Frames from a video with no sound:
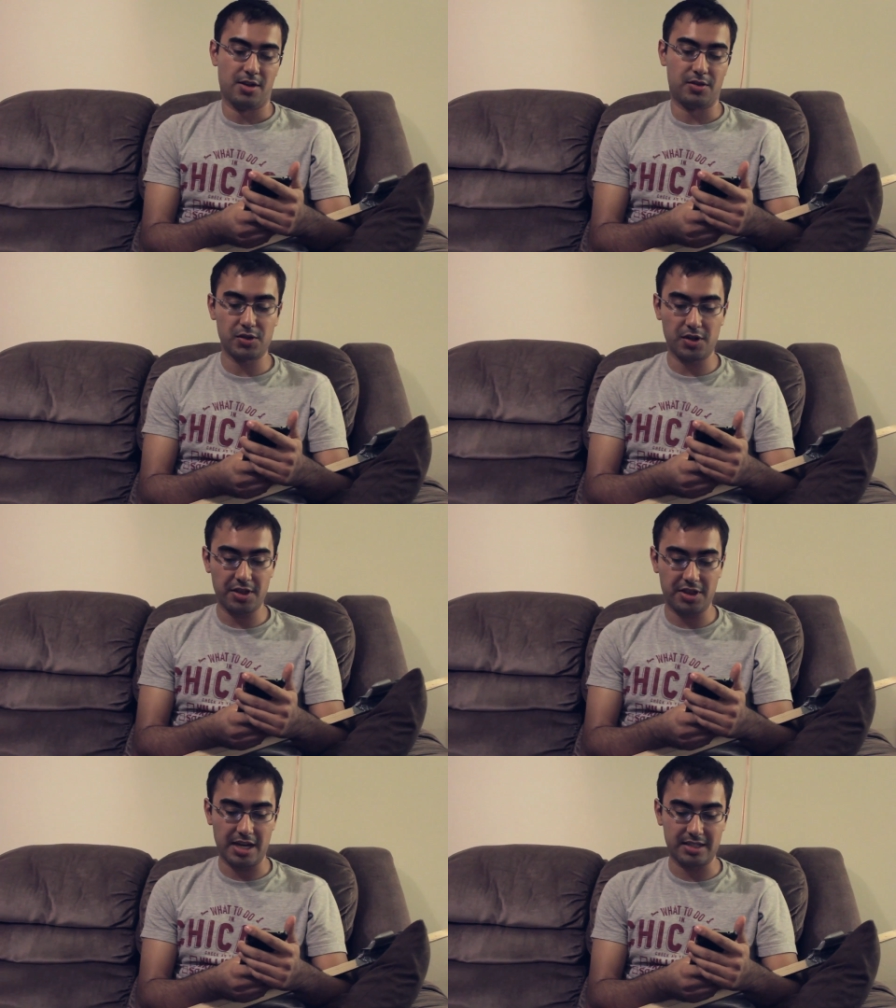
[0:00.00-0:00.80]
Those are the
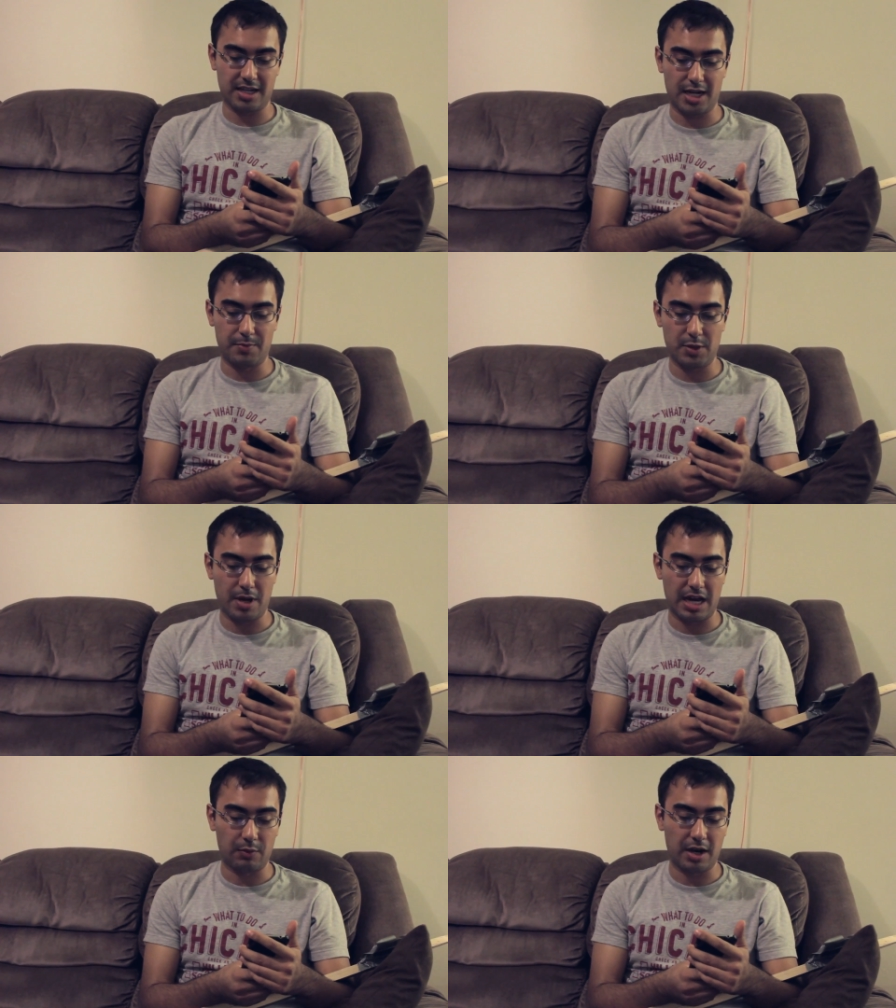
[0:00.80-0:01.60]
things that come to
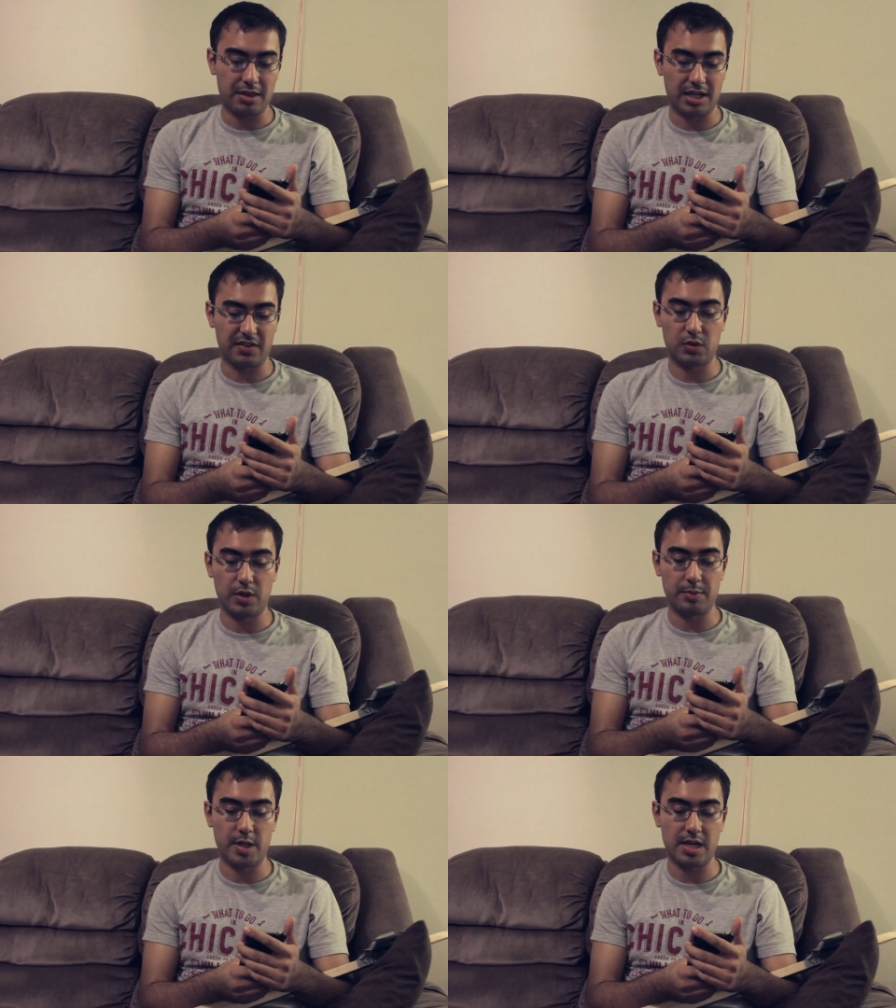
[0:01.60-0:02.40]
mind when I think of
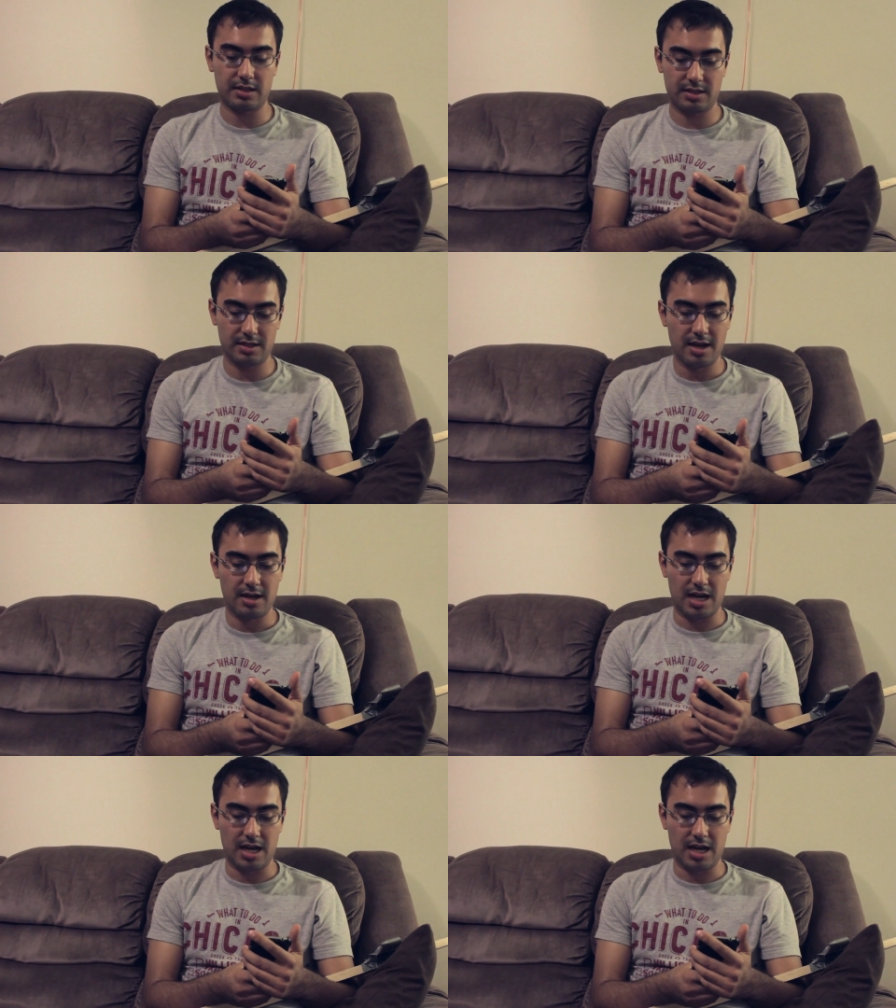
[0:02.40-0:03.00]
Twin Peaks.